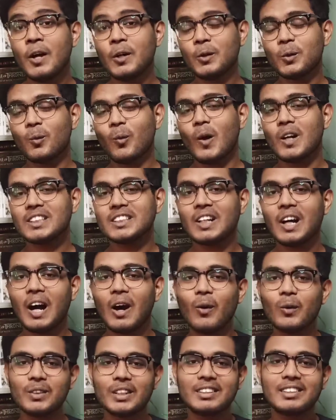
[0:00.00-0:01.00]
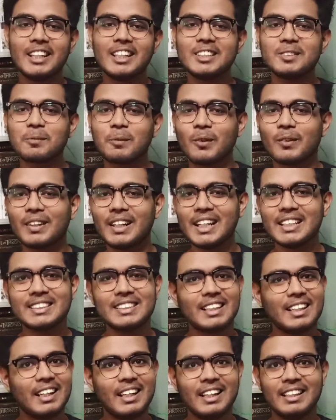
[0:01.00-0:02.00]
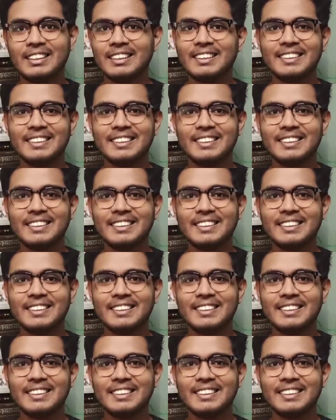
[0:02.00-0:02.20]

to watch how the things progress, and